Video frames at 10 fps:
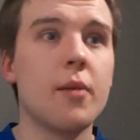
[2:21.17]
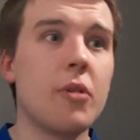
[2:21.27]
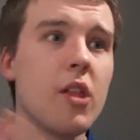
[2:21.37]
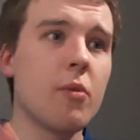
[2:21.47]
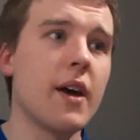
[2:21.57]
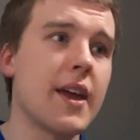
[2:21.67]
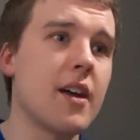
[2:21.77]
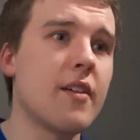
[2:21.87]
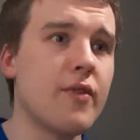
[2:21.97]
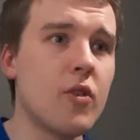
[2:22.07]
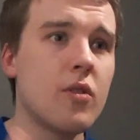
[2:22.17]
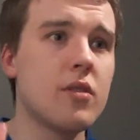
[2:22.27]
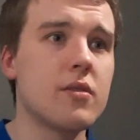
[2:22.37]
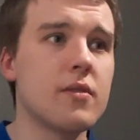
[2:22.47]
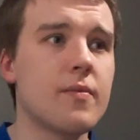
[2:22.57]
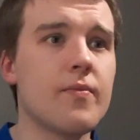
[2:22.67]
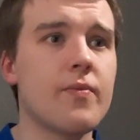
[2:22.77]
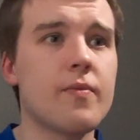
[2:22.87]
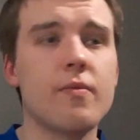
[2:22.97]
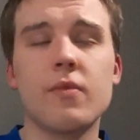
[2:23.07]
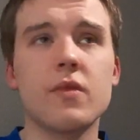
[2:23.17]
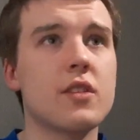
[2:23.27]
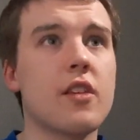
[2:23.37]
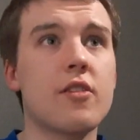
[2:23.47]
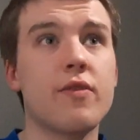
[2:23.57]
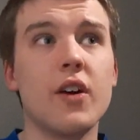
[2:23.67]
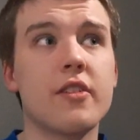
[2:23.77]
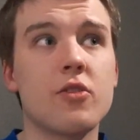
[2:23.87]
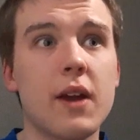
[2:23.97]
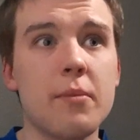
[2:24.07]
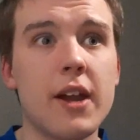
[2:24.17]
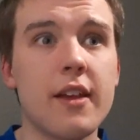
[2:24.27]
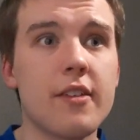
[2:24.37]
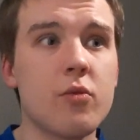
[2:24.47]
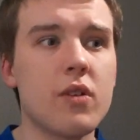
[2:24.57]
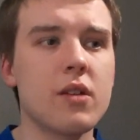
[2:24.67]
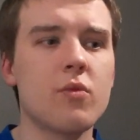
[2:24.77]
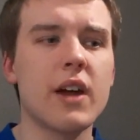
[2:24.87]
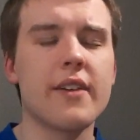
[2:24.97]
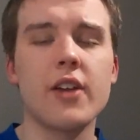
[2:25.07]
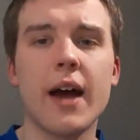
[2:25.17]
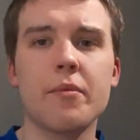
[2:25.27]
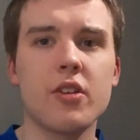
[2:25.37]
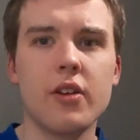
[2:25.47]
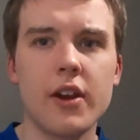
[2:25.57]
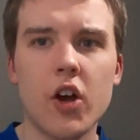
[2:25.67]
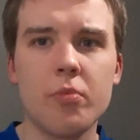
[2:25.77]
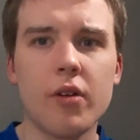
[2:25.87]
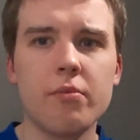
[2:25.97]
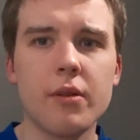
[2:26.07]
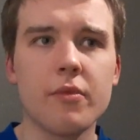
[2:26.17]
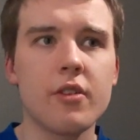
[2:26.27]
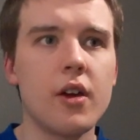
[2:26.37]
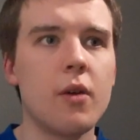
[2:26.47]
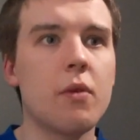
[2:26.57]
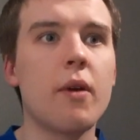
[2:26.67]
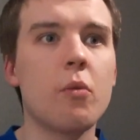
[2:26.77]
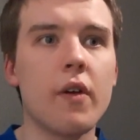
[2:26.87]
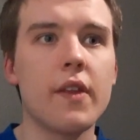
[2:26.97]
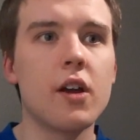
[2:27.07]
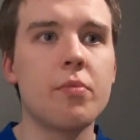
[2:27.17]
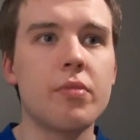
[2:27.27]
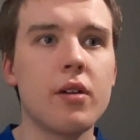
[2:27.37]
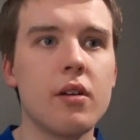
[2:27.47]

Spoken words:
By the way, I thought the first 20 minutes, we had absolutely no problems. We went 1-0 up.